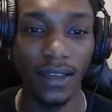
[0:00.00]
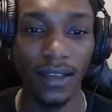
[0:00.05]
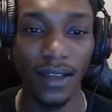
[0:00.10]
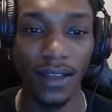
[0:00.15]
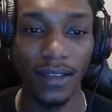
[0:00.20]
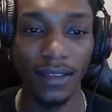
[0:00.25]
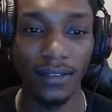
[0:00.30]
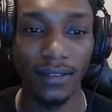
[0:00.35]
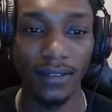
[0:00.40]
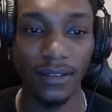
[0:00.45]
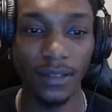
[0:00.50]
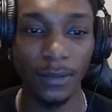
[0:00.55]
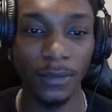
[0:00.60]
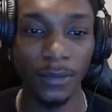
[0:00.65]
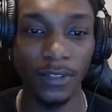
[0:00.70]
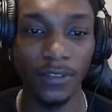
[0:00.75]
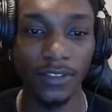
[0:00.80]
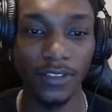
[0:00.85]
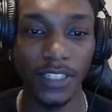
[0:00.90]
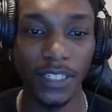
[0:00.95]
As the
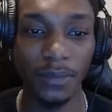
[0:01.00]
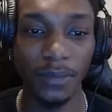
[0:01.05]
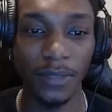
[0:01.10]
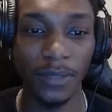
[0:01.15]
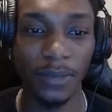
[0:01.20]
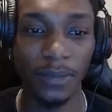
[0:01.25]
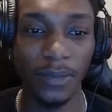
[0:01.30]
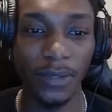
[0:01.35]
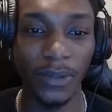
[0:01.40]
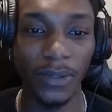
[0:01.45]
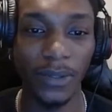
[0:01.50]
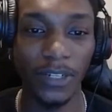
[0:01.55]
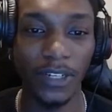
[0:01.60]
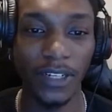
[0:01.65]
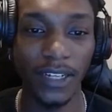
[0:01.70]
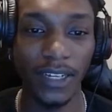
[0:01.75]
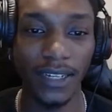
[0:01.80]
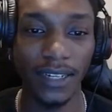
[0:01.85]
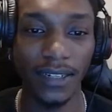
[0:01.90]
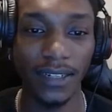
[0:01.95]
number of times my poker
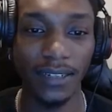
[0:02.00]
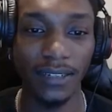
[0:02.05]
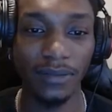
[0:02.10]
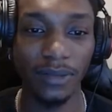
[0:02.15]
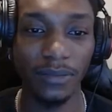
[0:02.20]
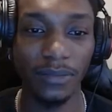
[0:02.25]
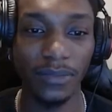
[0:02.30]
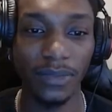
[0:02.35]
hand has been